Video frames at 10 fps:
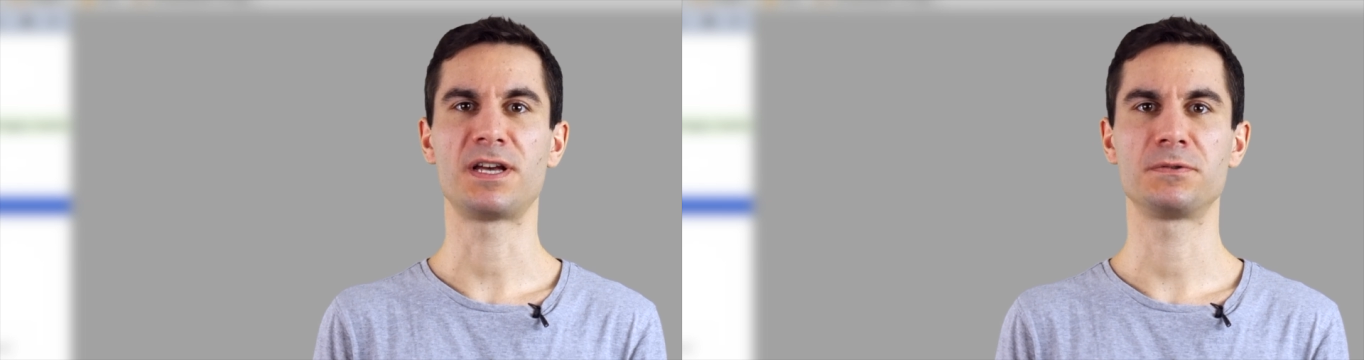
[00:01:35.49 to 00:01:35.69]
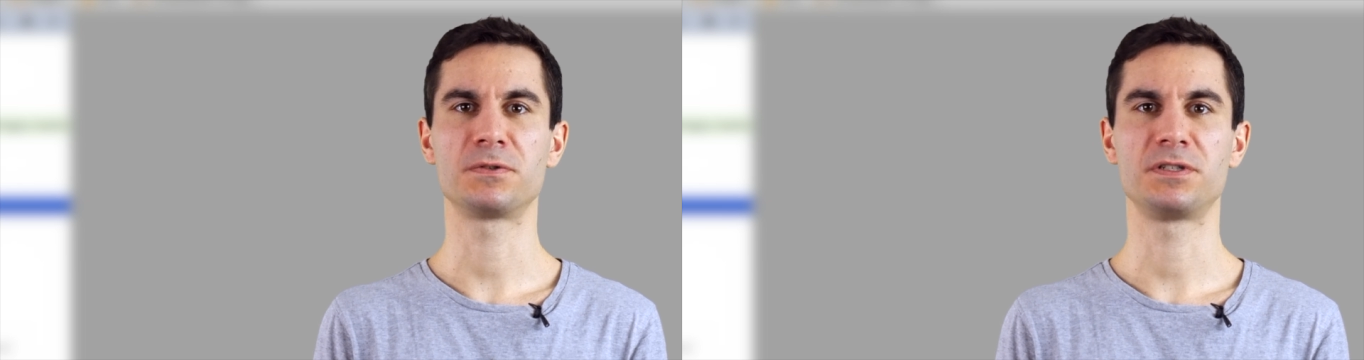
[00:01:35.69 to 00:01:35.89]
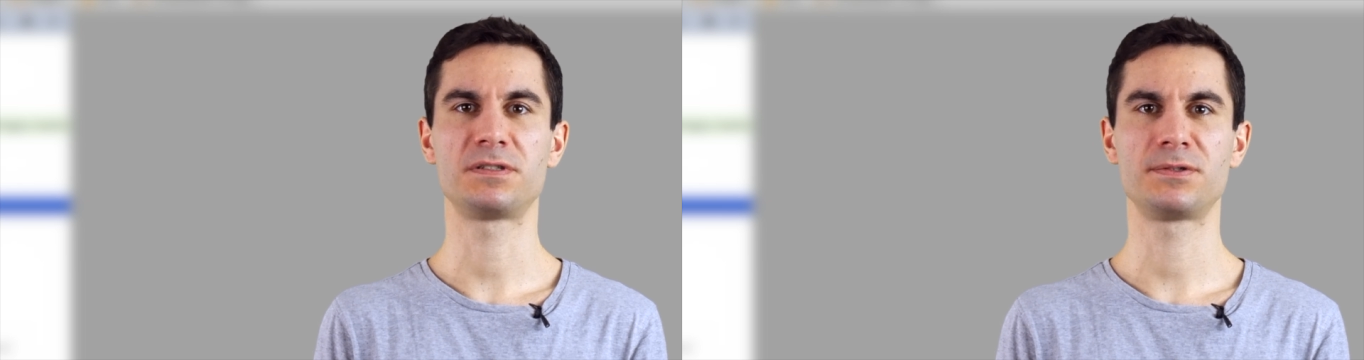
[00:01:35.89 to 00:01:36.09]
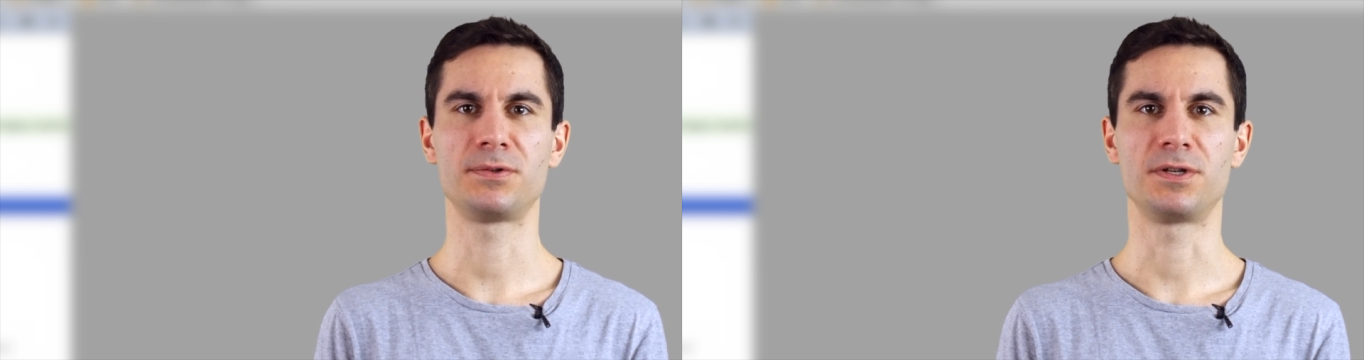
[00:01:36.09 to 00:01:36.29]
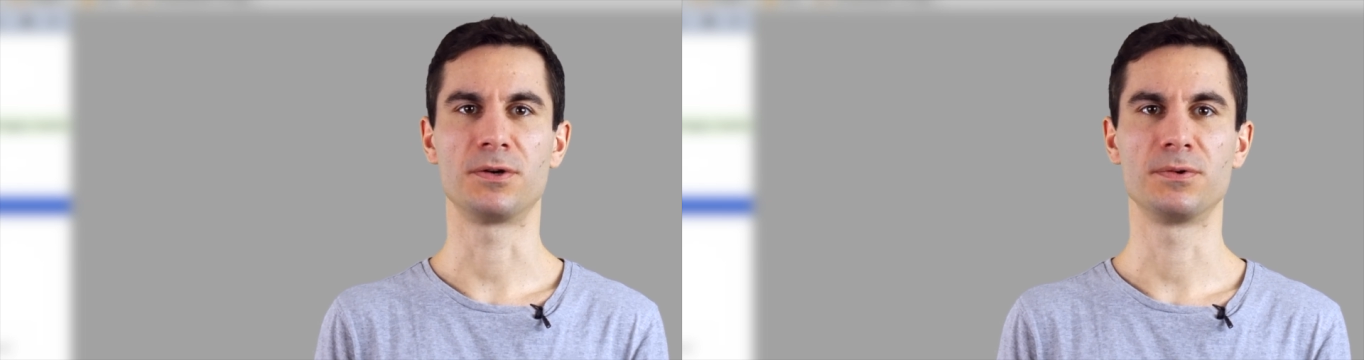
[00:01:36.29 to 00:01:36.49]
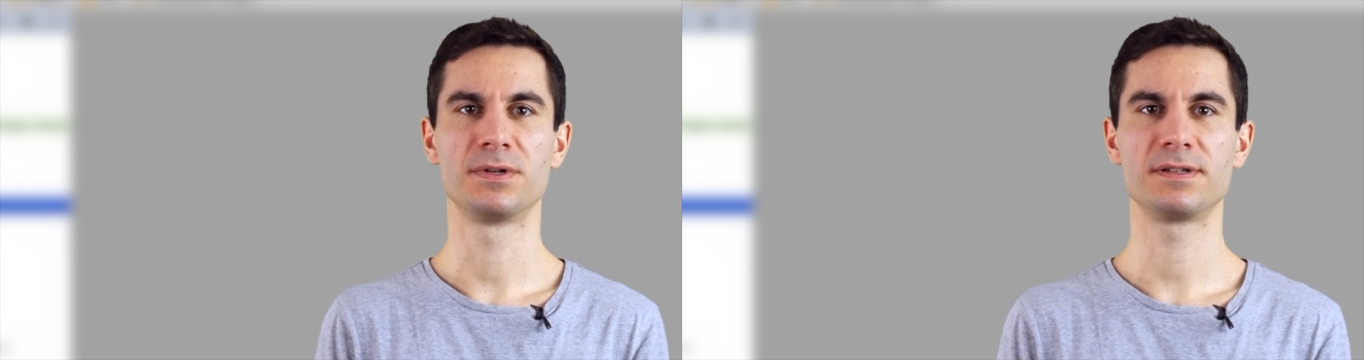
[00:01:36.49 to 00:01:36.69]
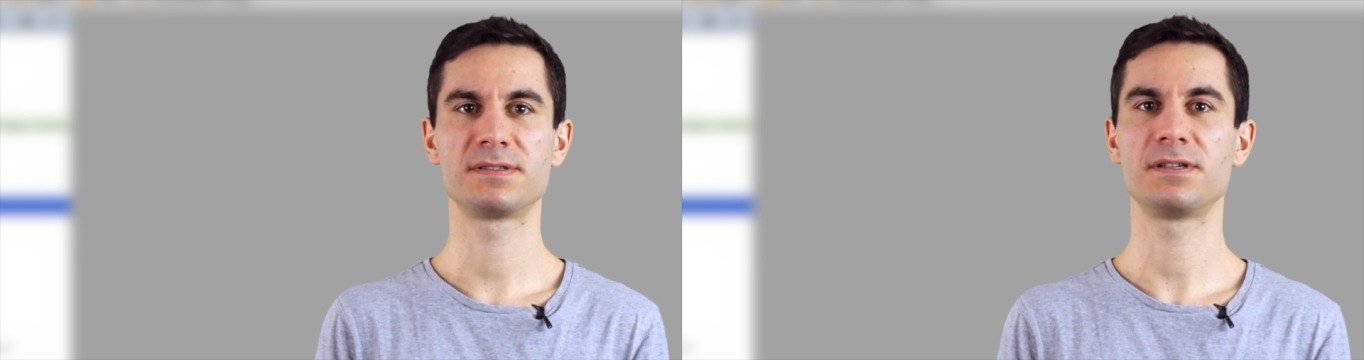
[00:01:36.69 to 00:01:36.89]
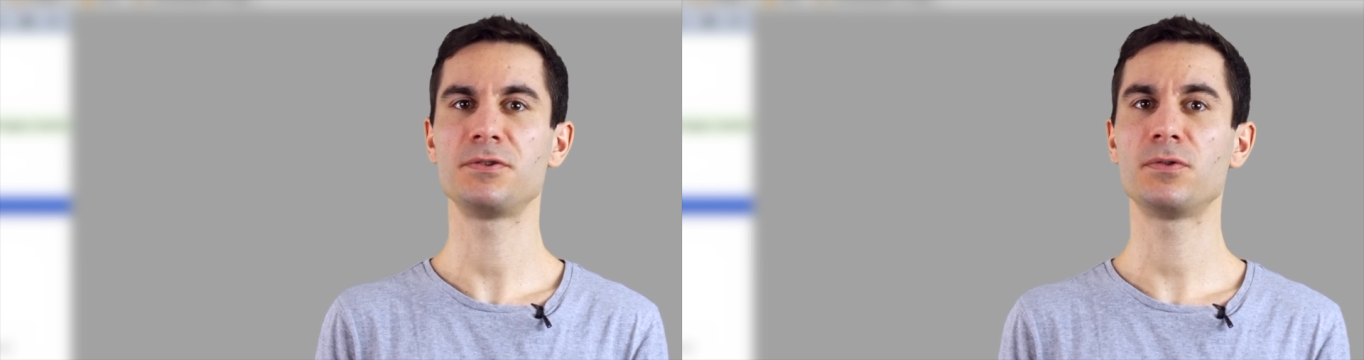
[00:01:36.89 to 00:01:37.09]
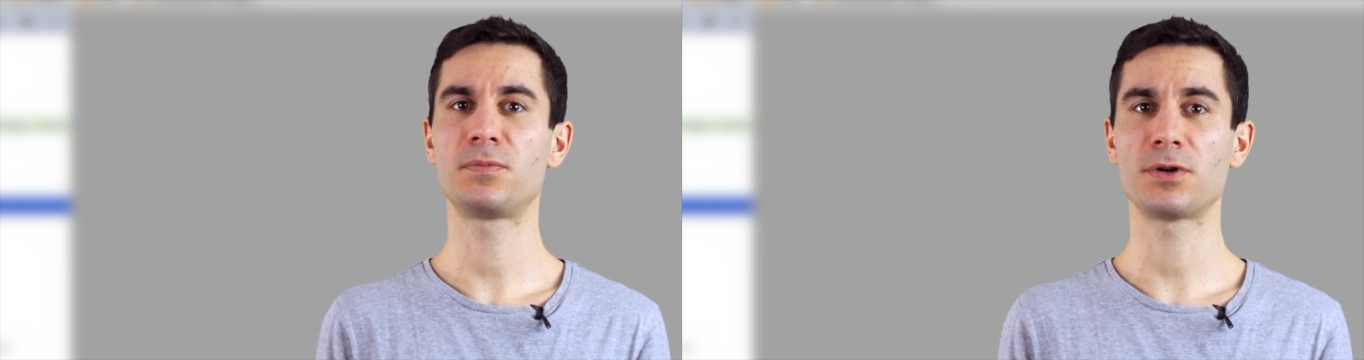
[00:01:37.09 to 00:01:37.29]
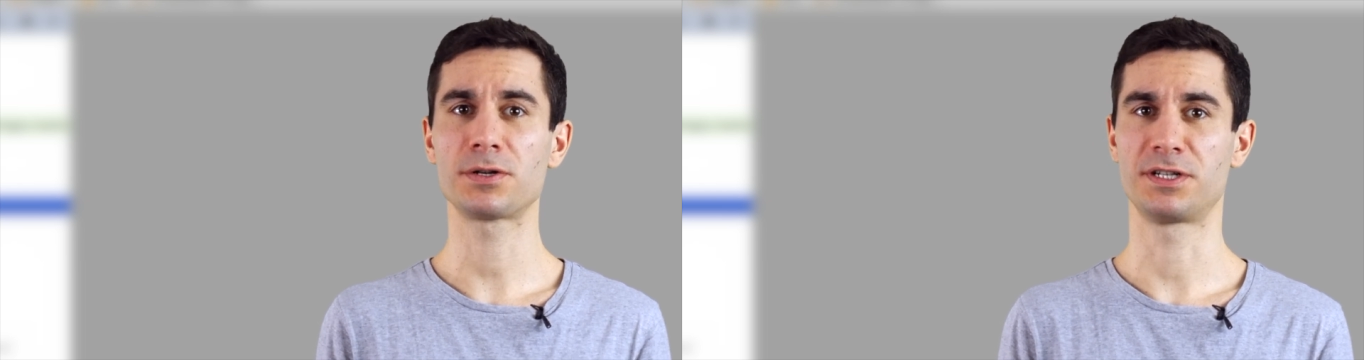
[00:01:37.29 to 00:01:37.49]
Android Studio is the new
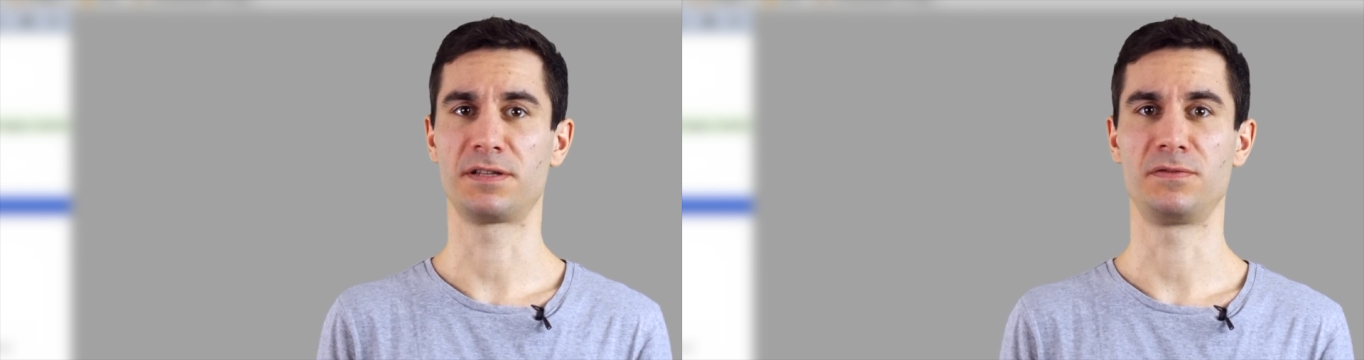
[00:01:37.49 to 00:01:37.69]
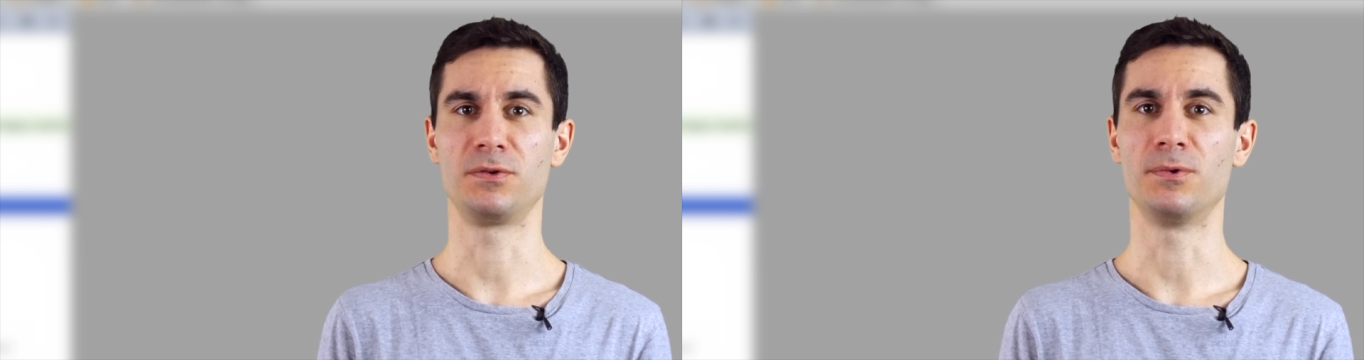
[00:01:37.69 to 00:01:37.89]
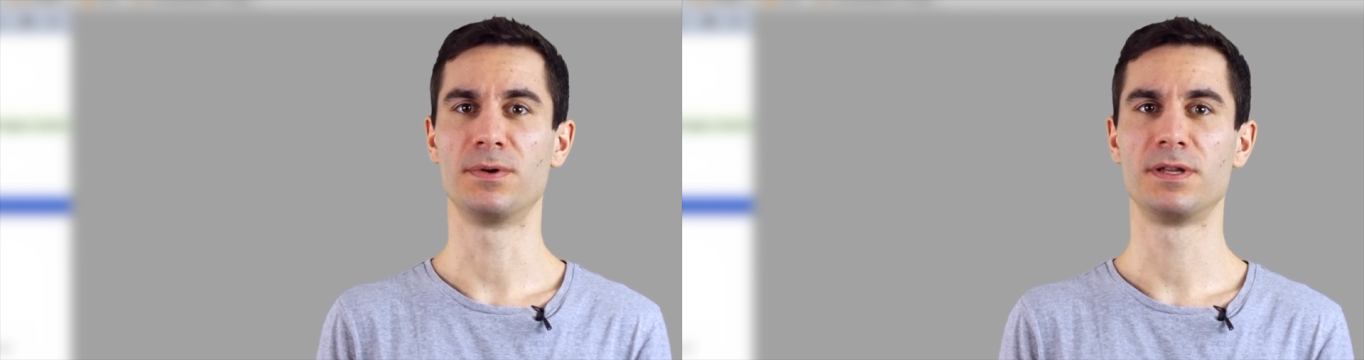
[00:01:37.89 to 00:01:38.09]
project view.